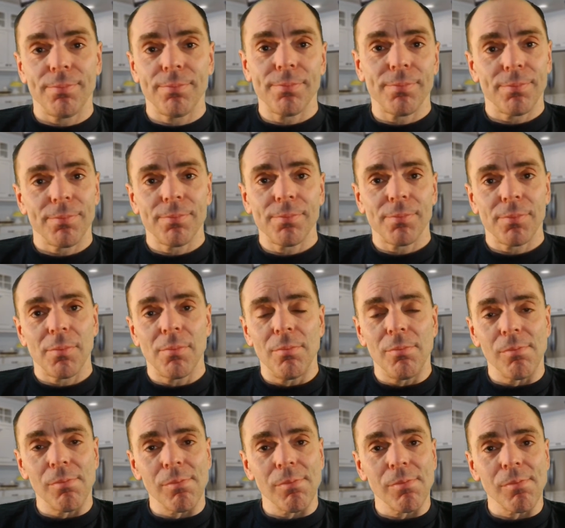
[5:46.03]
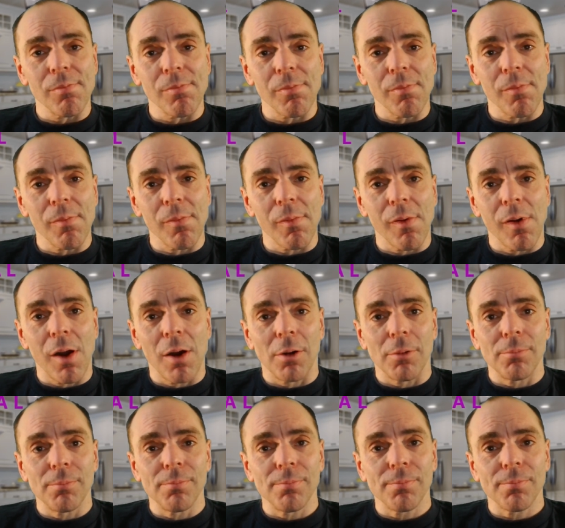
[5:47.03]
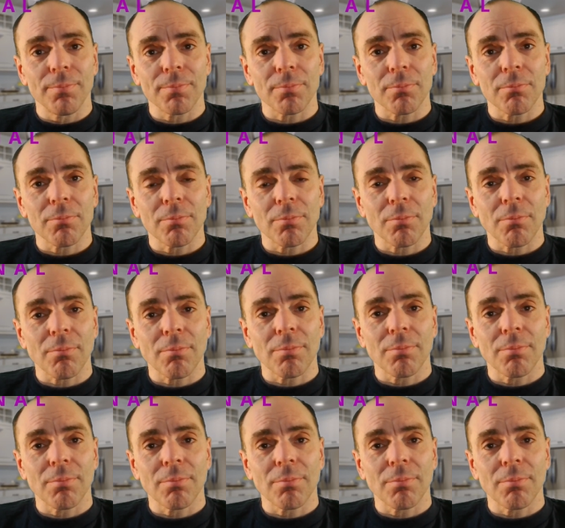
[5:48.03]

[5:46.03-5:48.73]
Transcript: (no one is talking)